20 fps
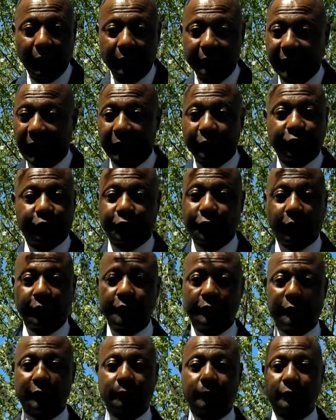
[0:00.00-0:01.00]
that
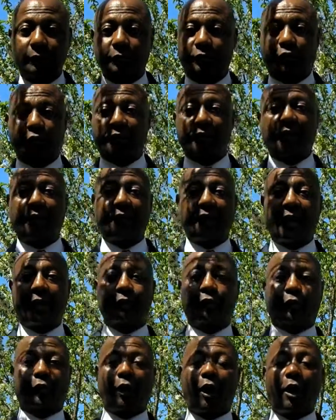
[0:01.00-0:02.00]
shouldn't have
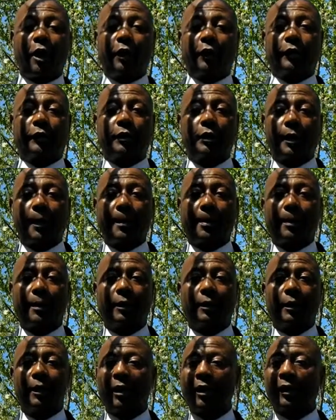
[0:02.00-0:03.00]
had occurred.
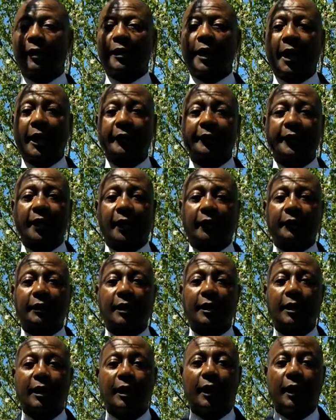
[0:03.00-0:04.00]
Conduct
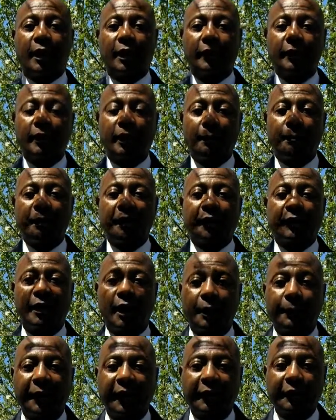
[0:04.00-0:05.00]

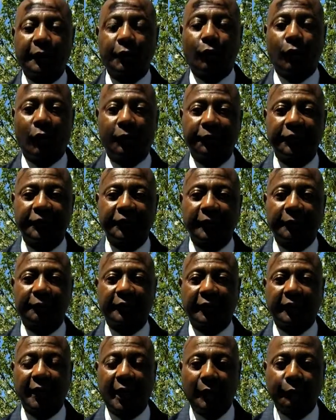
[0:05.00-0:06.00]
unbecoming the office of
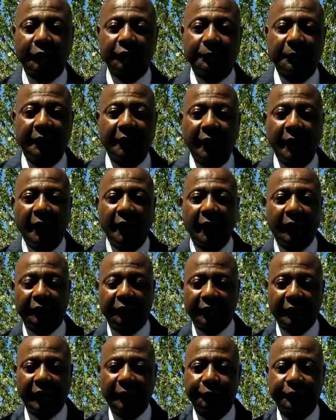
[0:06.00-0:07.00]
the congressman is
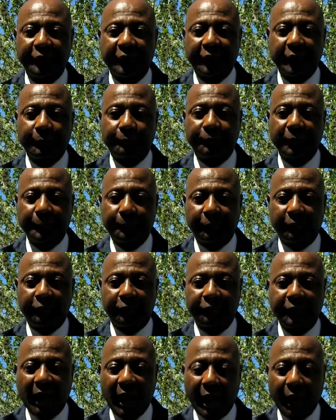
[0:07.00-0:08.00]
enough to get people
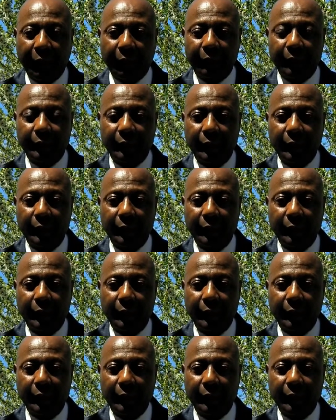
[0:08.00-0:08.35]
fired.